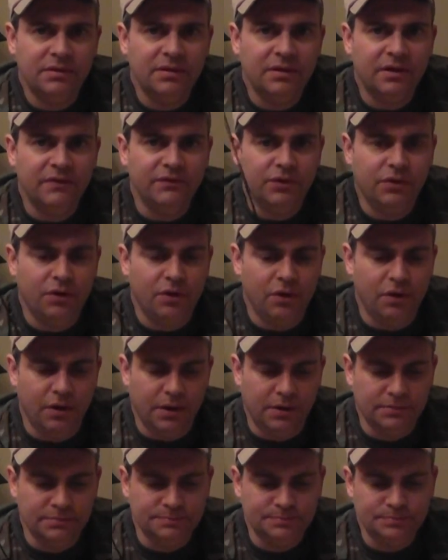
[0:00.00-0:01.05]
of your
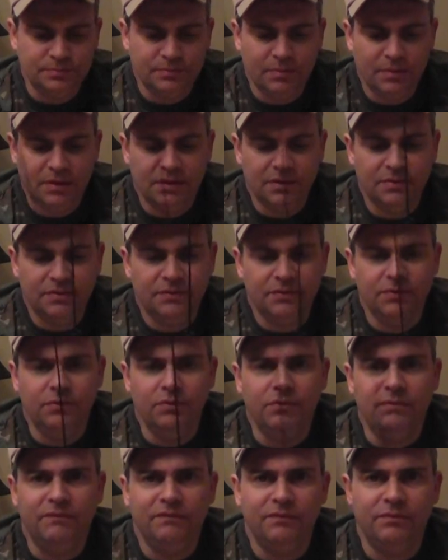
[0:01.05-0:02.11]
car
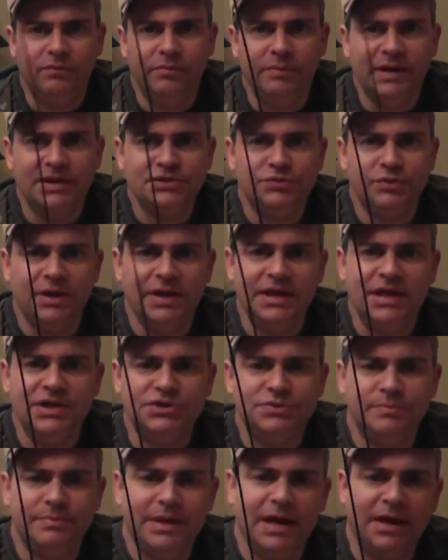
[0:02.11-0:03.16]
for the best
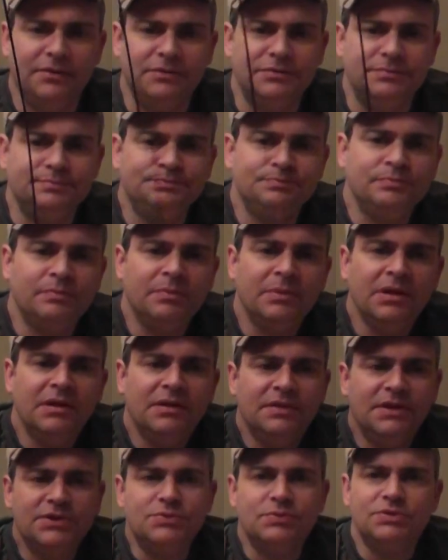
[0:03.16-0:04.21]
radiation pattern.
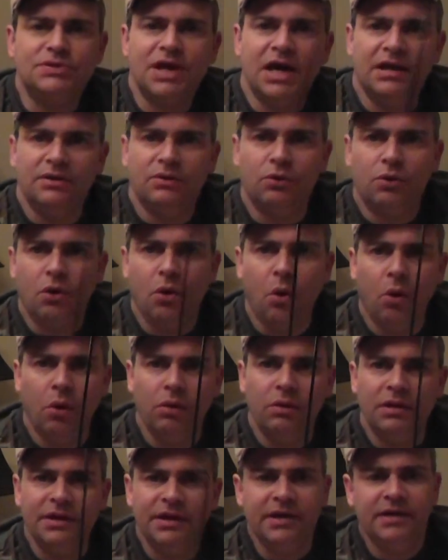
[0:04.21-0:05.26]
This one's got a little
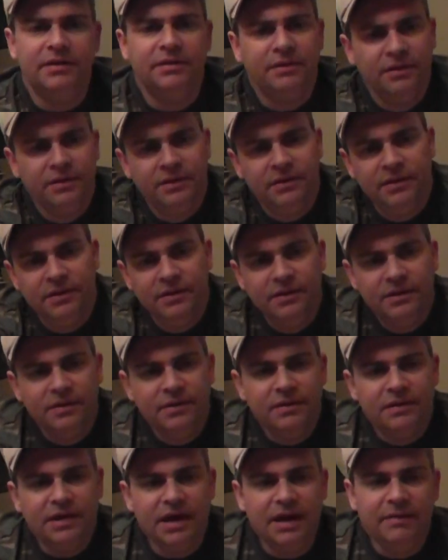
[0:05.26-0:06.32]
coil in it,
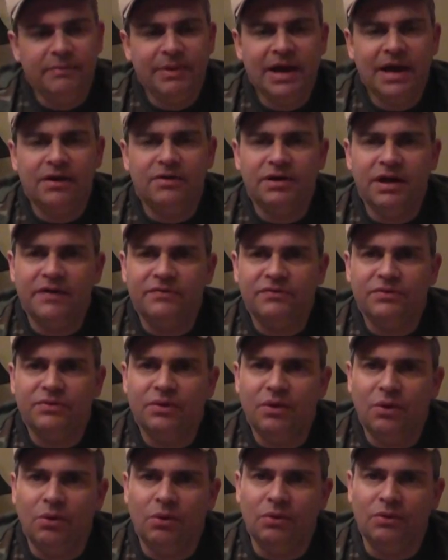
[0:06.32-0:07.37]
kind of patterned after the
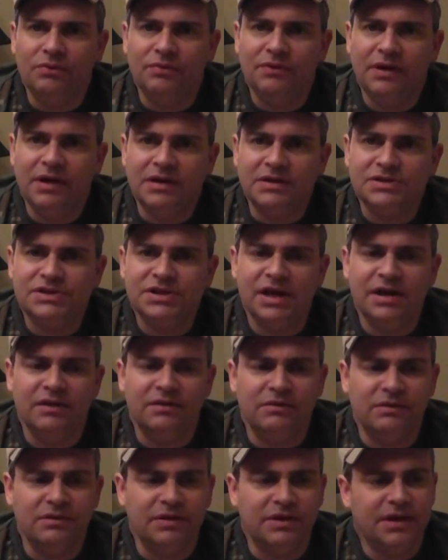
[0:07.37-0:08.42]
old
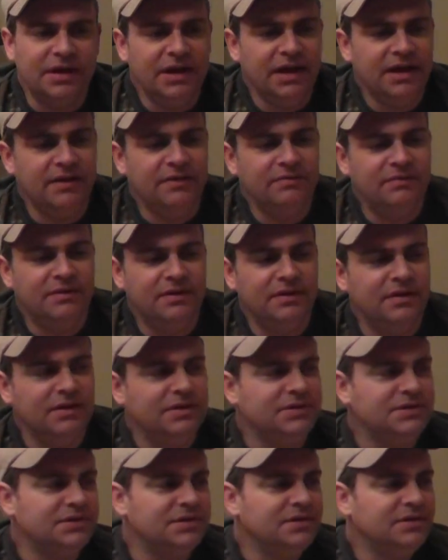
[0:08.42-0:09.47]
cellular looking
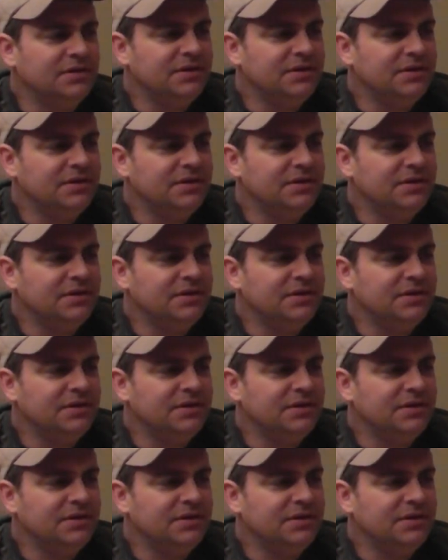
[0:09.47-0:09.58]
antennas.